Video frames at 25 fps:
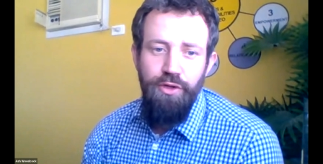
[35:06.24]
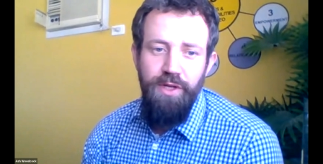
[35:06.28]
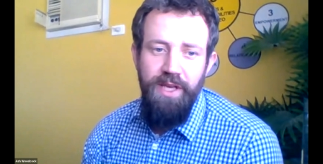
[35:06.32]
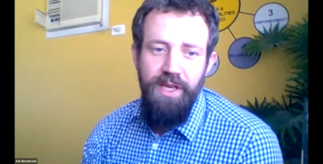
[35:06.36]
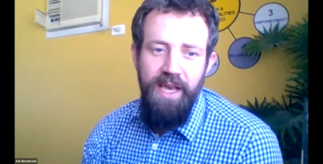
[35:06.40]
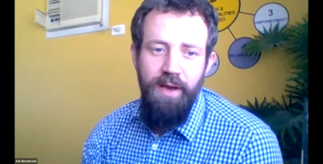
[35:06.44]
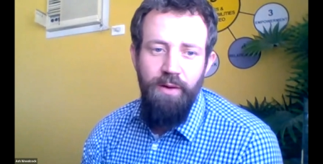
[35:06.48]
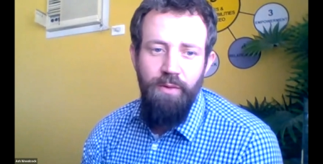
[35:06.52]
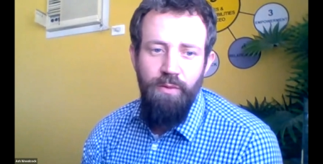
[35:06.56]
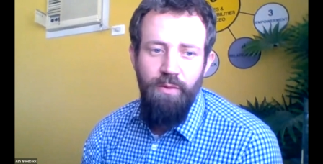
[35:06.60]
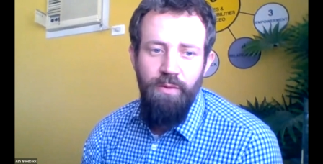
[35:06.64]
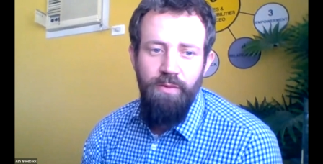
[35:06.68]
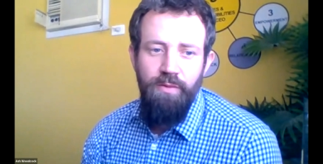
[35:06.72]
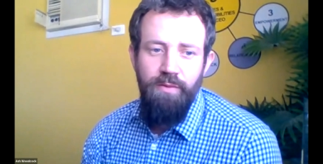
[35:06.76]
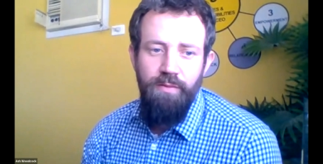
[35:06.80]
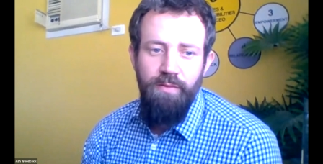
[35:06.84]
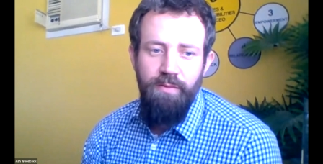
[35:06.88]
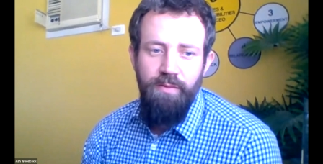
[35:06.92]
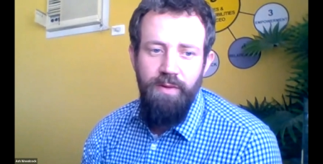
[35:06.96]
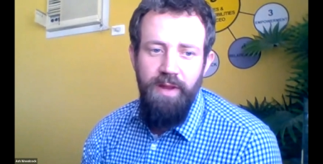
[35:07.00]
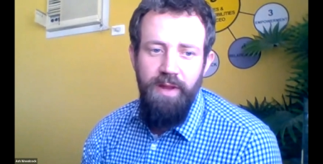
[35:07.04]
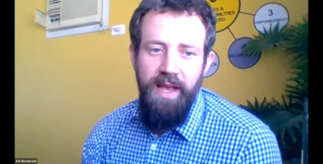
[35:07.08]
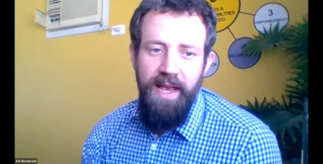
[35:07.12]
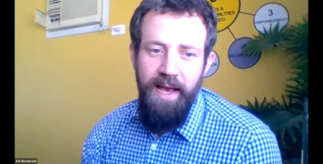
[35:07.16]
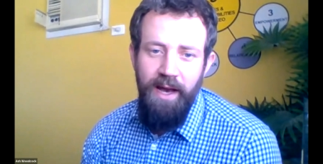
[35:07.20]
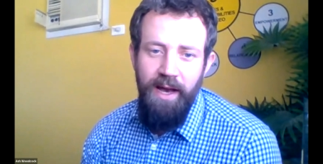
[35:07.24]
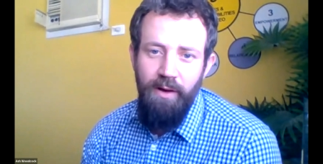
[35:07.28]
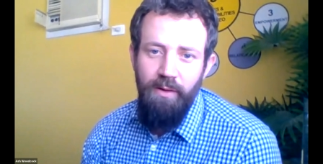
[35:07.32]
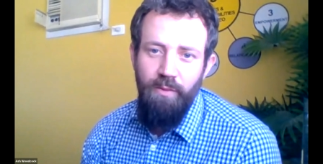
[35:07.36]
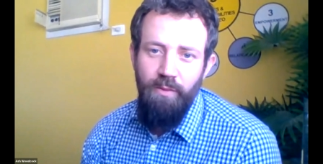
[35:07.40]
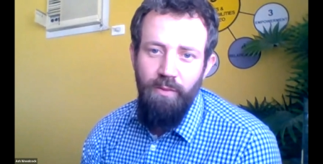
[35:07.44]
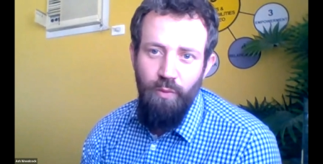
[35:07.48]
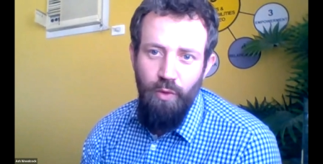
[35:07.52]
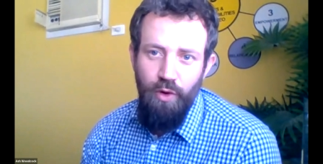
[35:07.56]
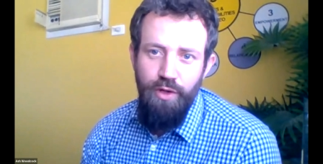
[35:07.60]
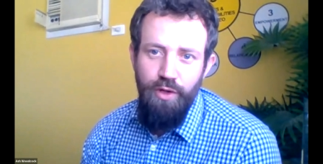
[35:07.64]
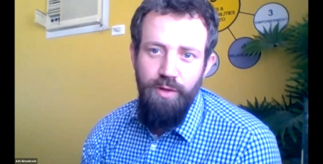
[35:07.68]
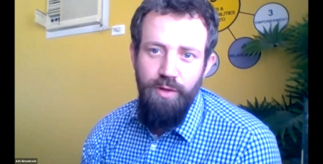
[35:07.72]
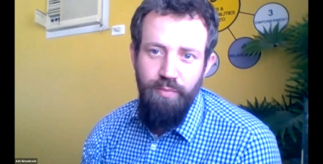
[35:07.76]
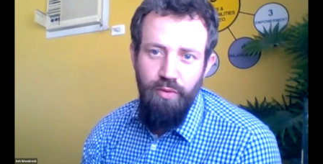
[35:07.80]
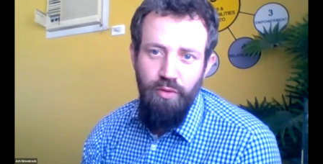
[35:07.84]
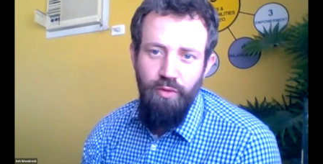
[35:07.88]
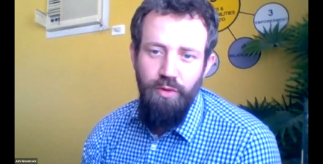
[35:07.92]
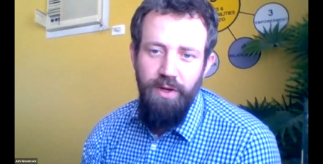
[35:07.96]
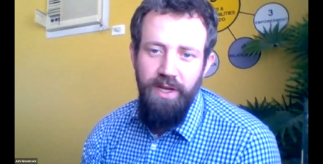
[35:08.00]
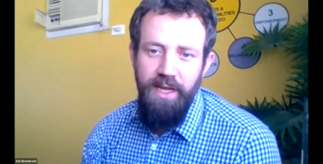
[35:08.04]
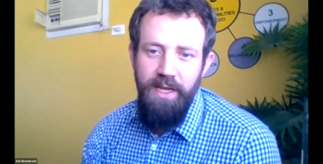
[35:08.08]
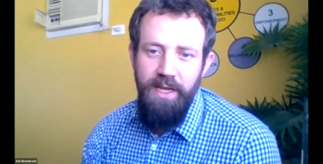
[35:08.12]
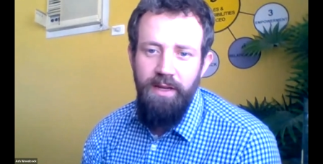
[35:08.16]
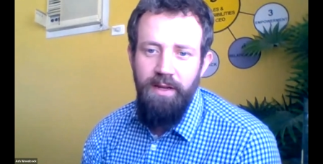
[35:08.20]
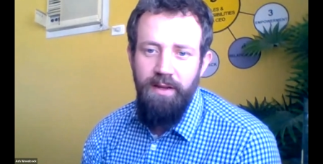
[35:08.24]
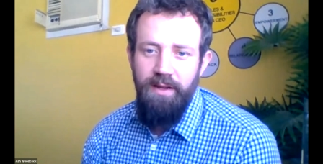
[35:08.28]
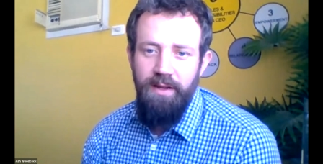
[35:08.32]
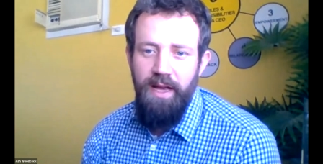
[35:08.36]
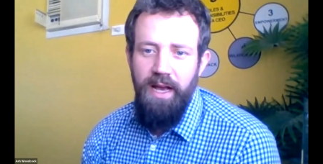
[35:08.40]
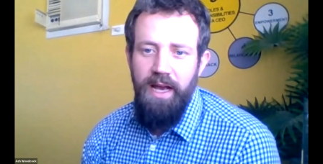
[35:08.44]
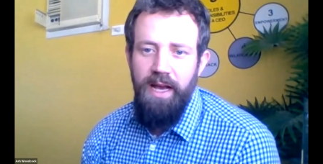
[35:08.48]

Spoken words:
do get out what you put in.